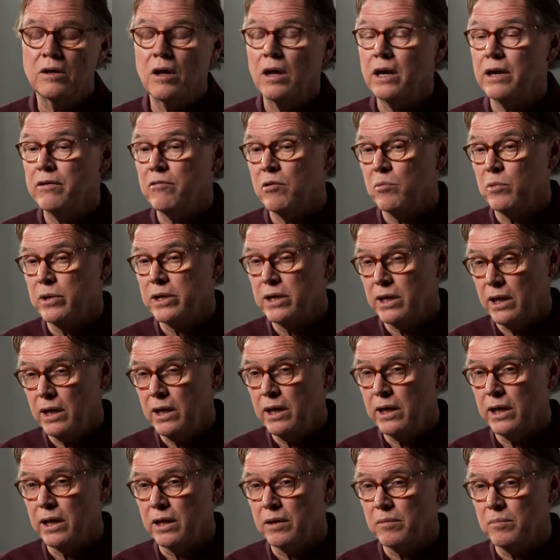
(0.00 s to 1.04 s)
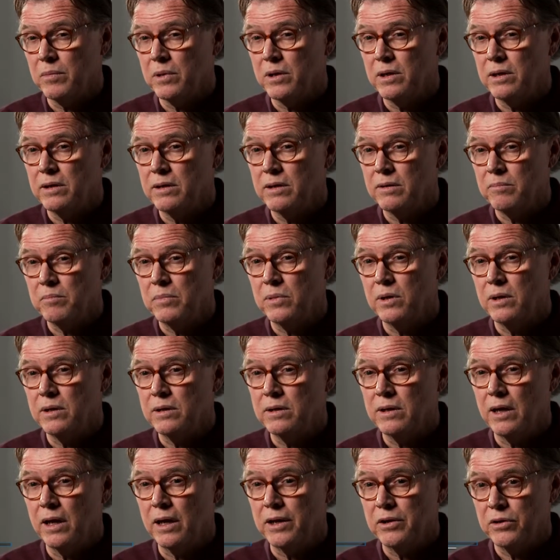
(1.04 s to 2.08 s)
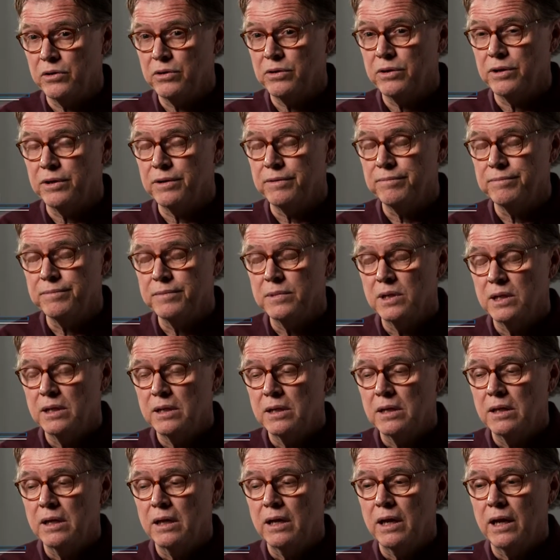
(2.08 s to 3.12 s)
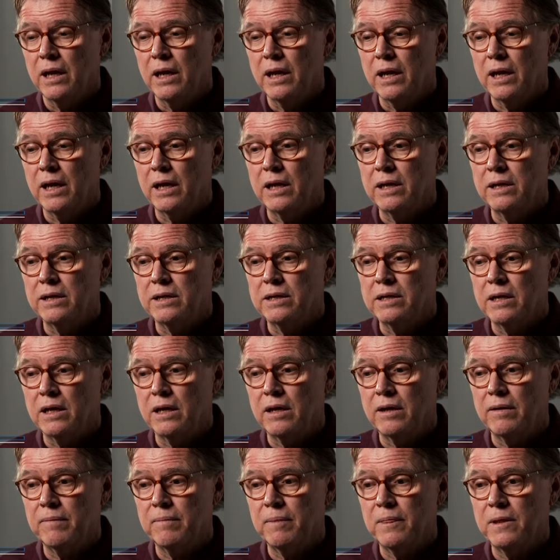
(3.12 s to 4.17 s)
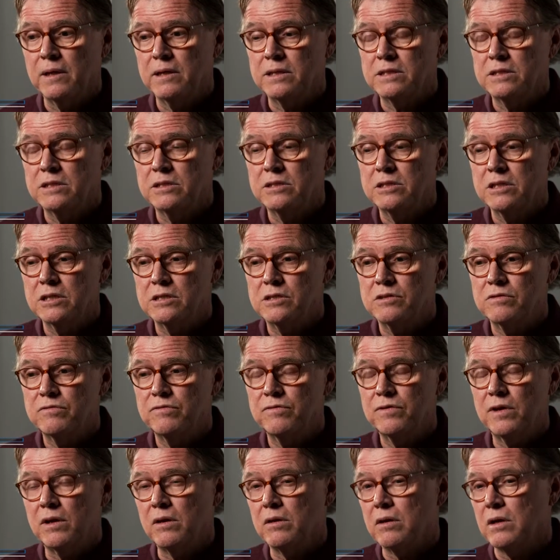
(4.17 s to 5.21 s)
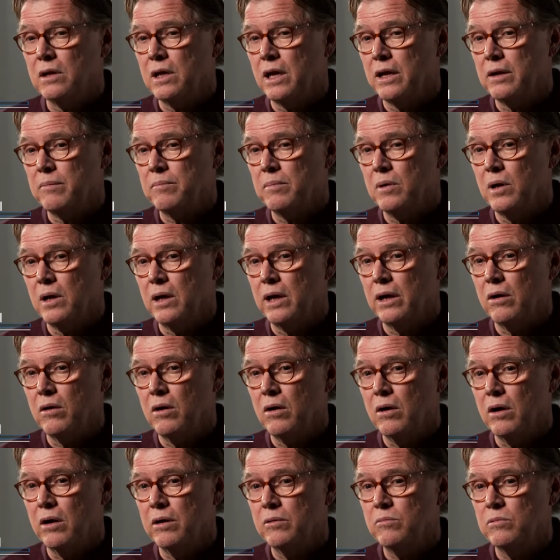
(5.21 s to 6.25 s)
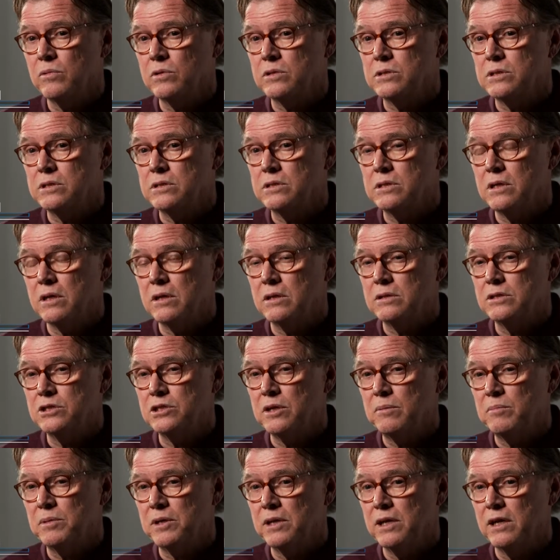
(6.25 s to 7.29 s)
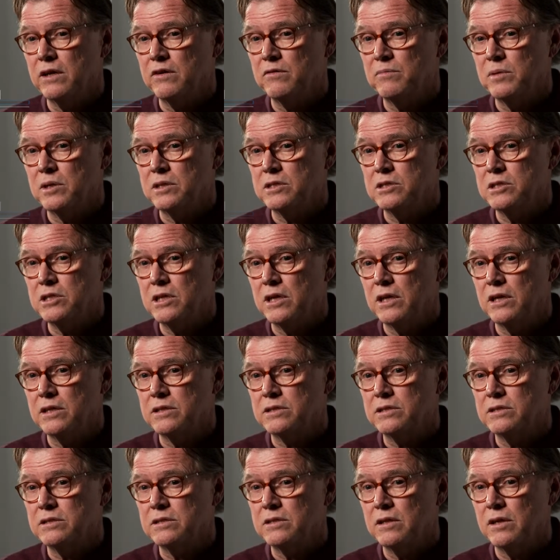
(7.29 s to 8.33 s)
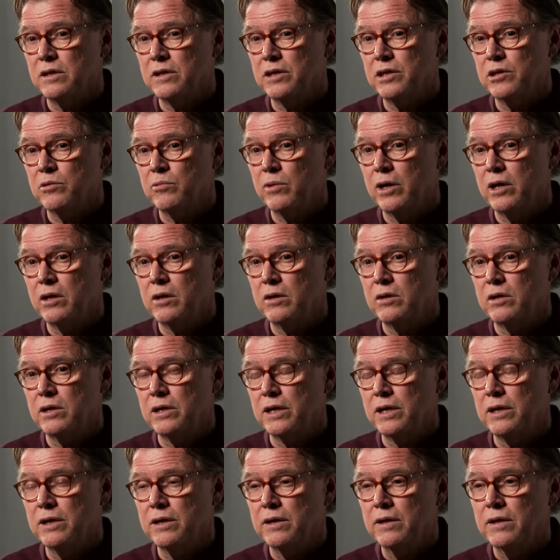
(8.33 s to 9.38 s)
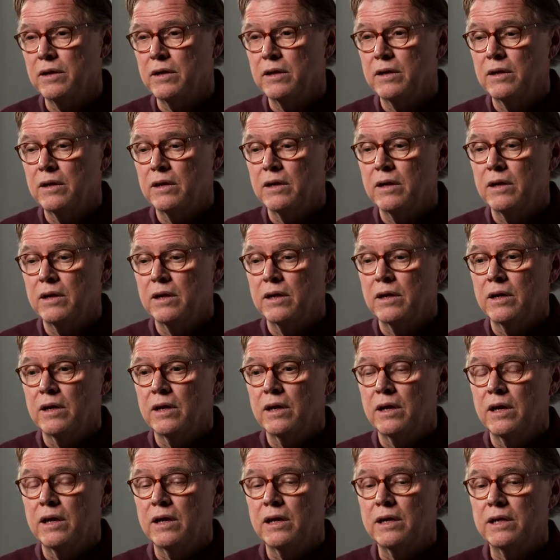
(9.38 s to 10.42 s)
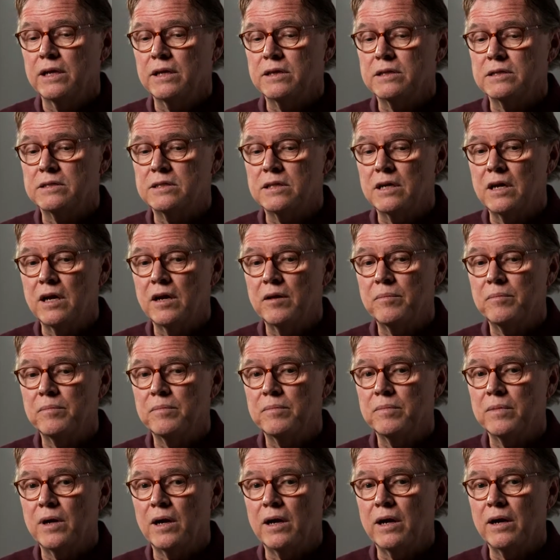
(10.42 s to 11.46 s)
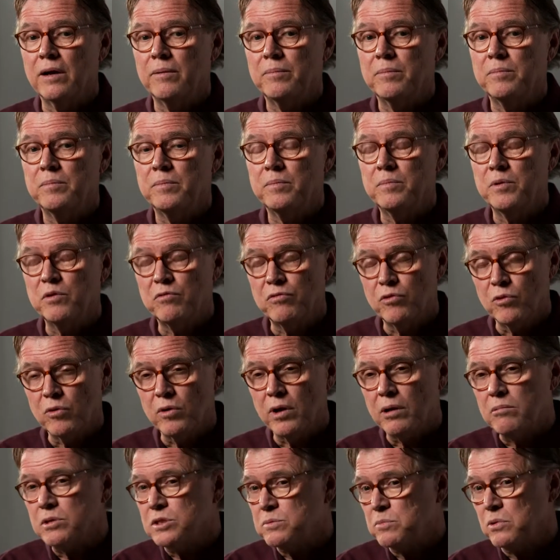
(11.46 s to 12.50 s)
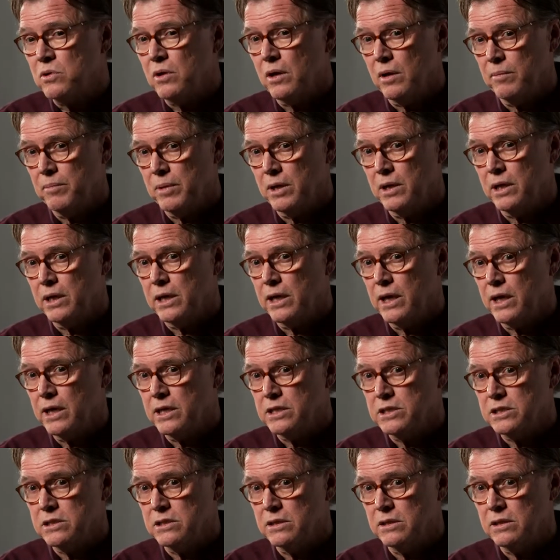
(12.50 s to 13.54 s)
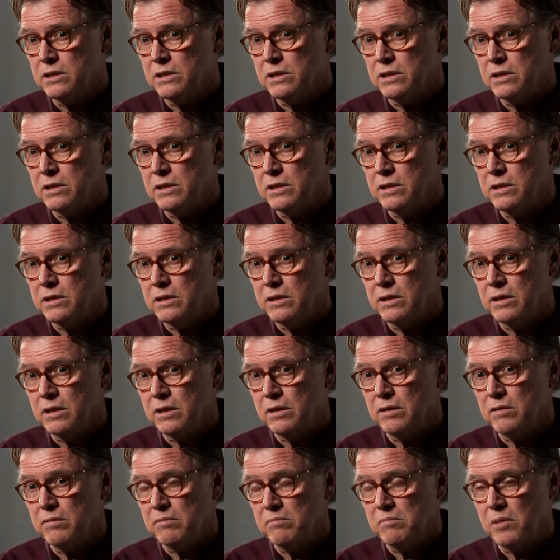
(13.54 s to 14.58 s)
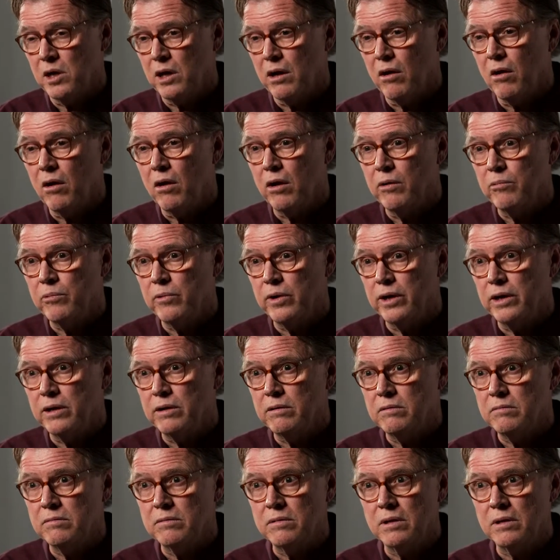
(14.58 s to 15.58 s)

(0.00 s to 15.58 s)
not everyone can, but I could. And it just felt like my heart was jumping out of my chest irregularly. And at the time, before I was put on medication, my heart rate